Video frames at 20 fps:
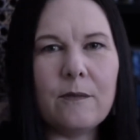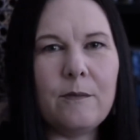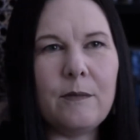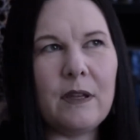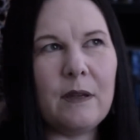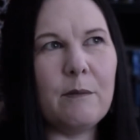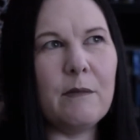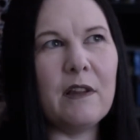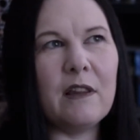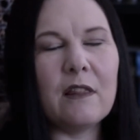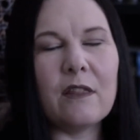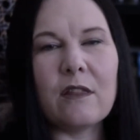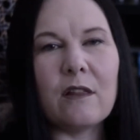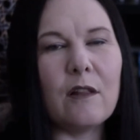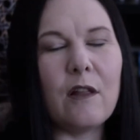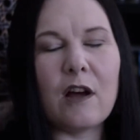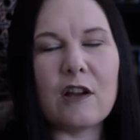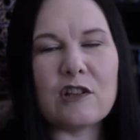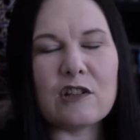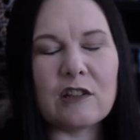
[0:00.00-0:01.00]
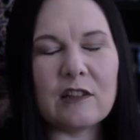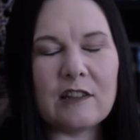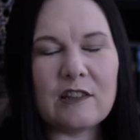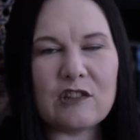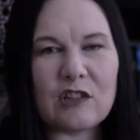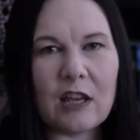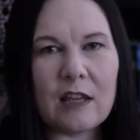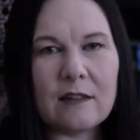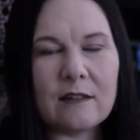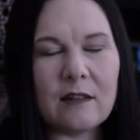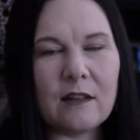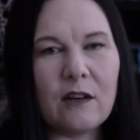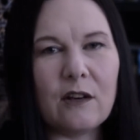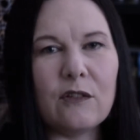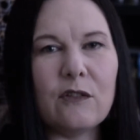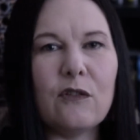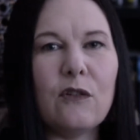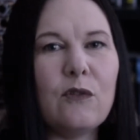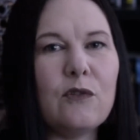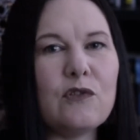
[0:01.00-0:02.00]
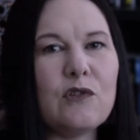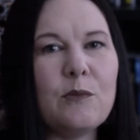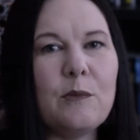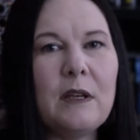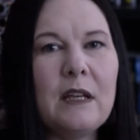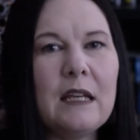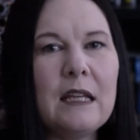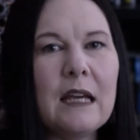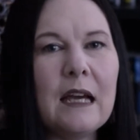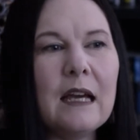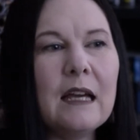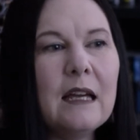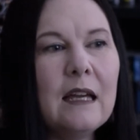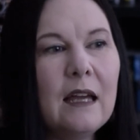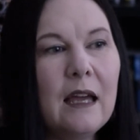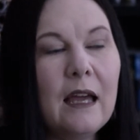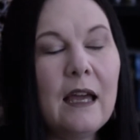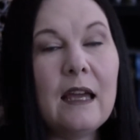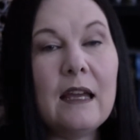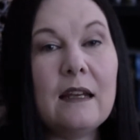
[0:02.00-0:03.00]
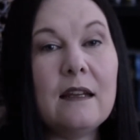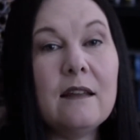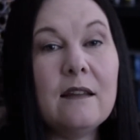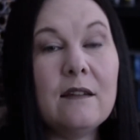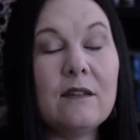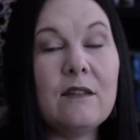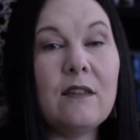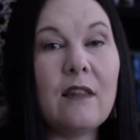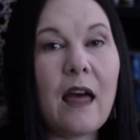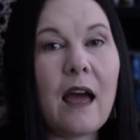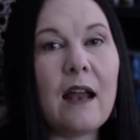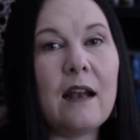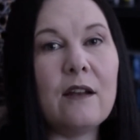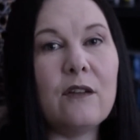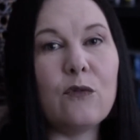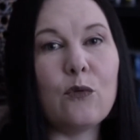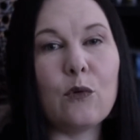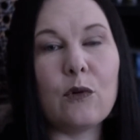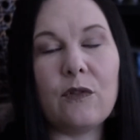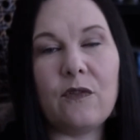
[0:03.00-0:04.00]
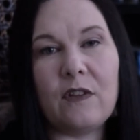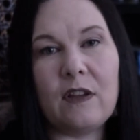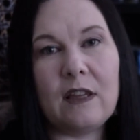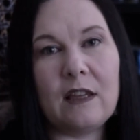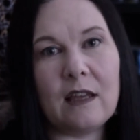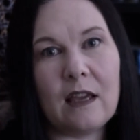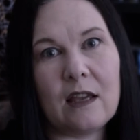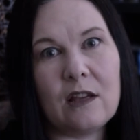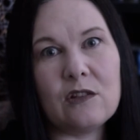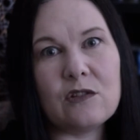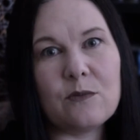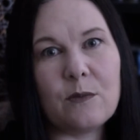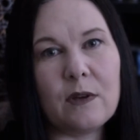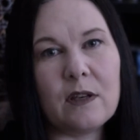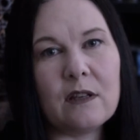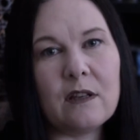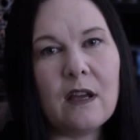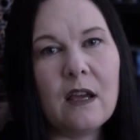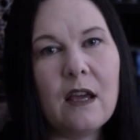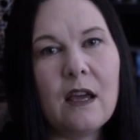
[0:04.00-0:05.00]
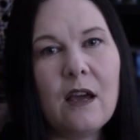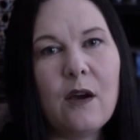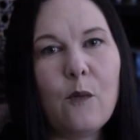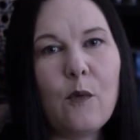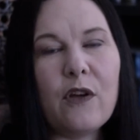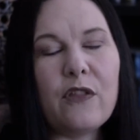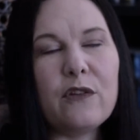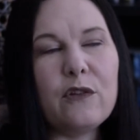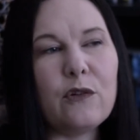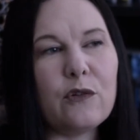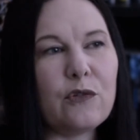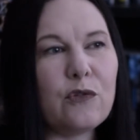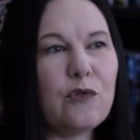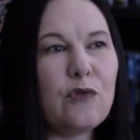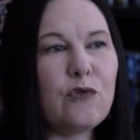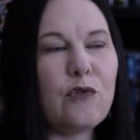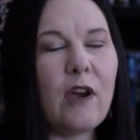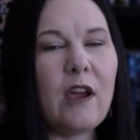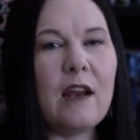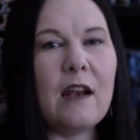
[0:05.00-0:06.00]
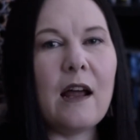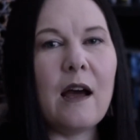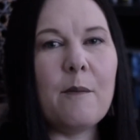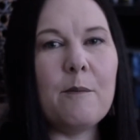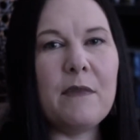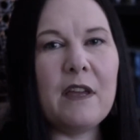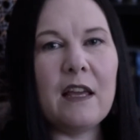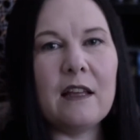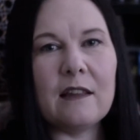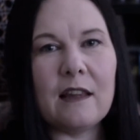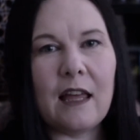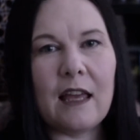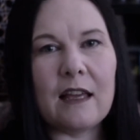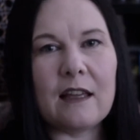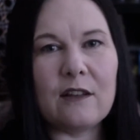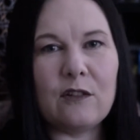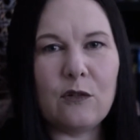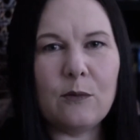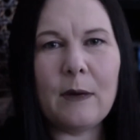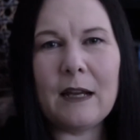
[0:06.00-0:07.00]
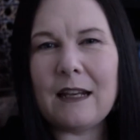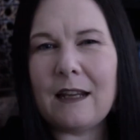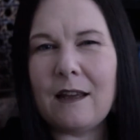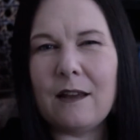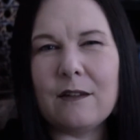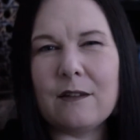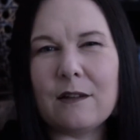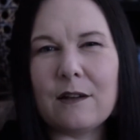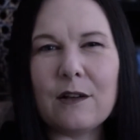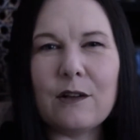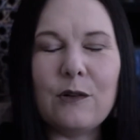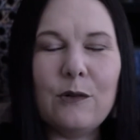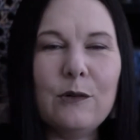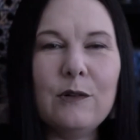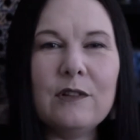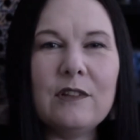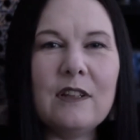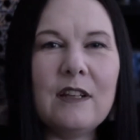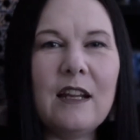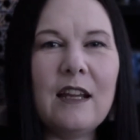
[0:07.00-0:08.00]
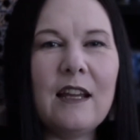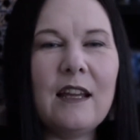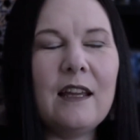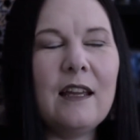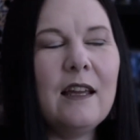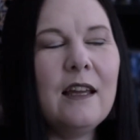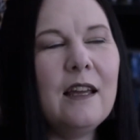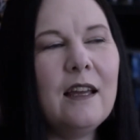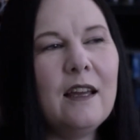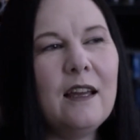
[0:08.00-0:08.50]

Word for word: be mythologically chasing on social media. It is that sort of engagement. Whether you're straight up being like, do my nails look cool today?